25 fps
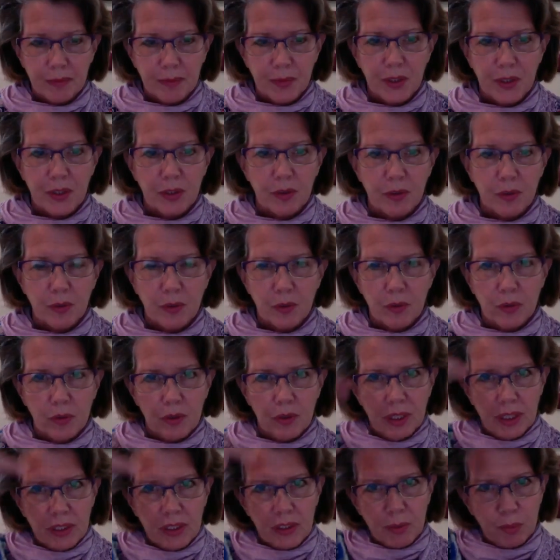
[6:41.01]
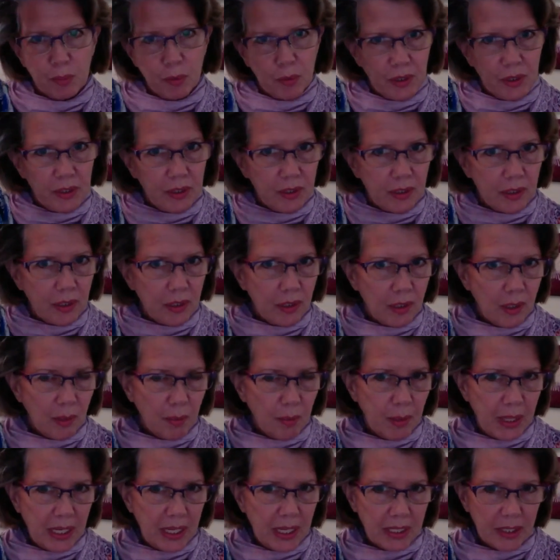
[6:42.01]
So next point is on the
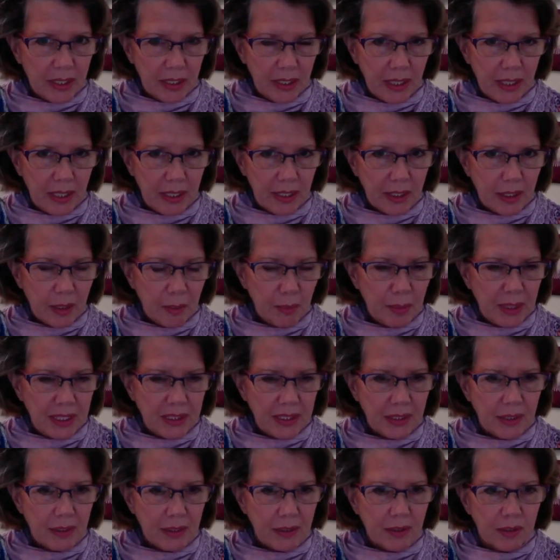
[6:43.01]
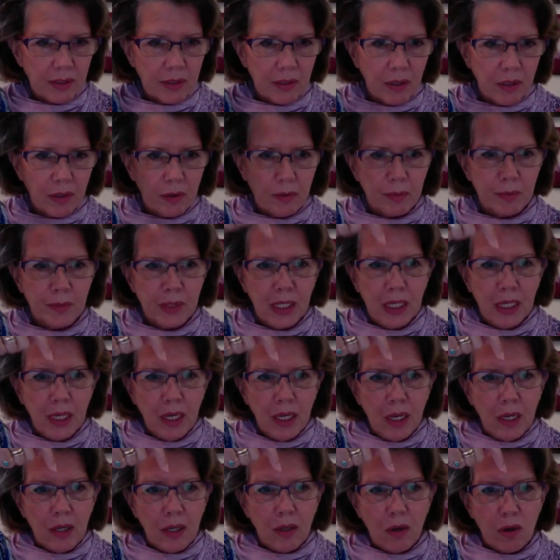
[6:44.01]
back of the head at the base of the skull.
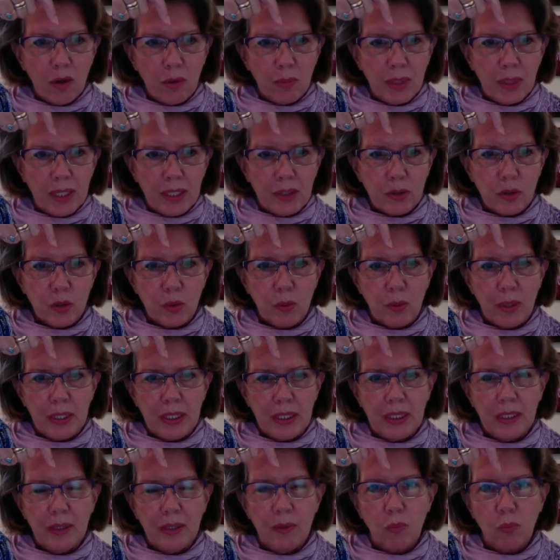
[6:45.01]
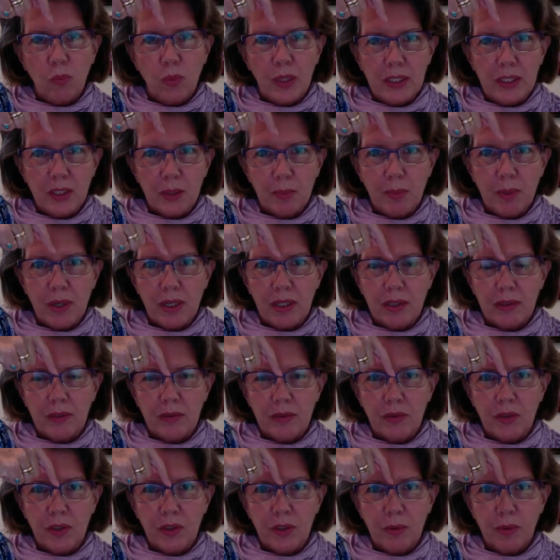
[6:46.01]
Gallbladder 20, wind pond.
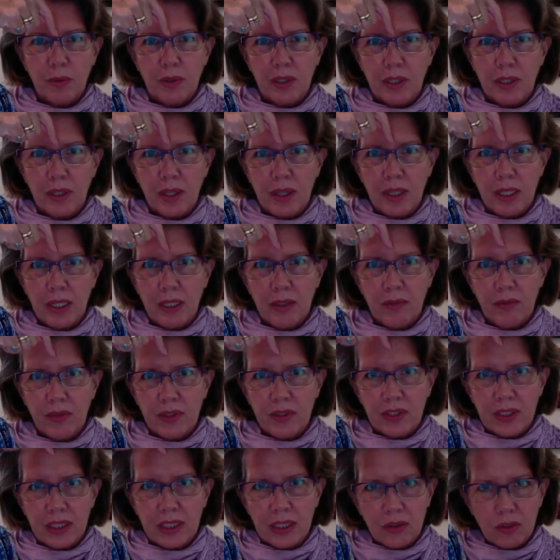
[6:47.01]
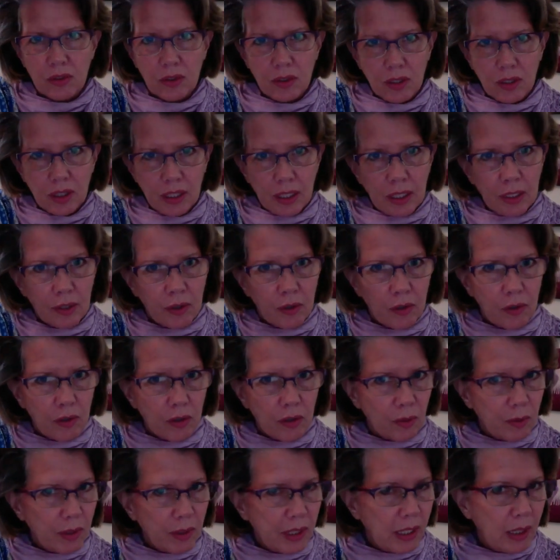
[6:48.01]
So you want to think of the center line all
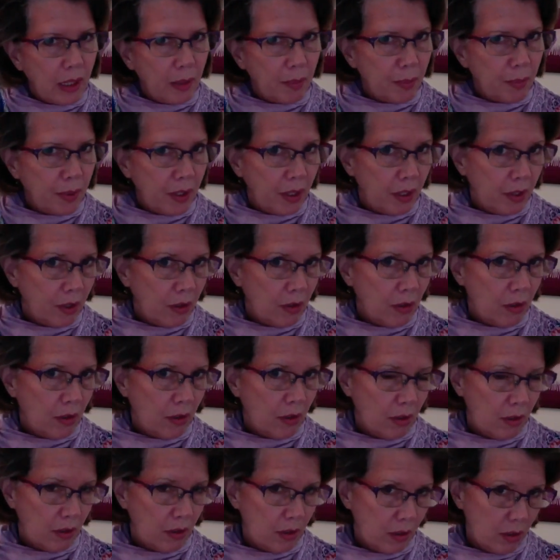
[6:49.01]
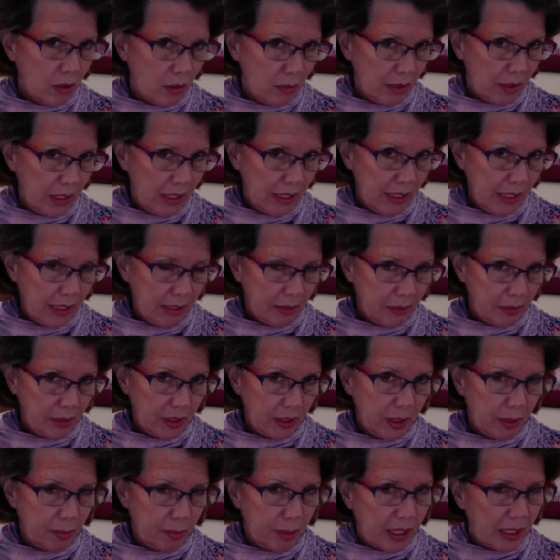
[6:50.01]
the way up and all the way down to
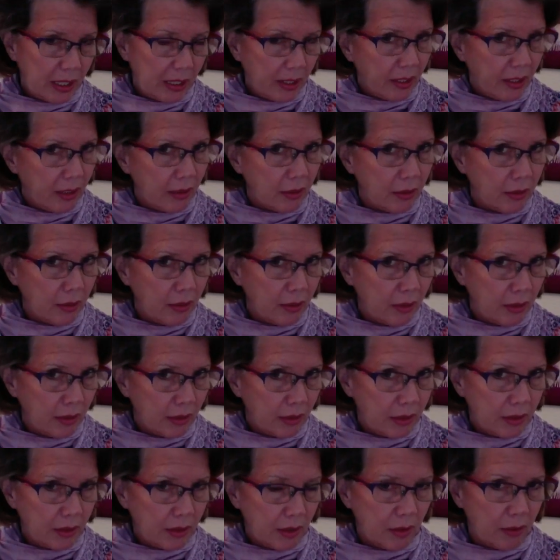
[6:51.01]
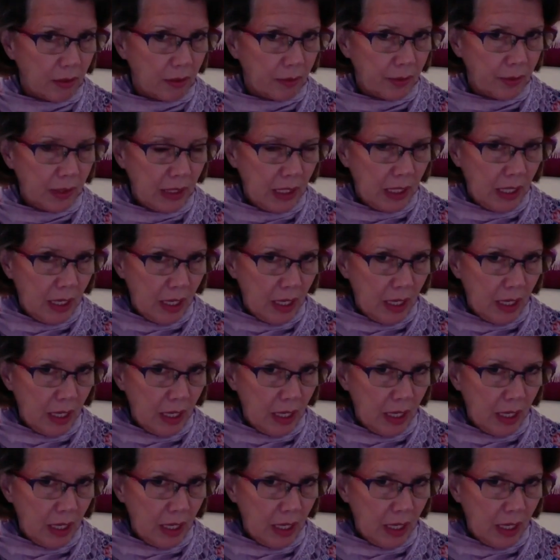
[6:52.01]
the back of the skull.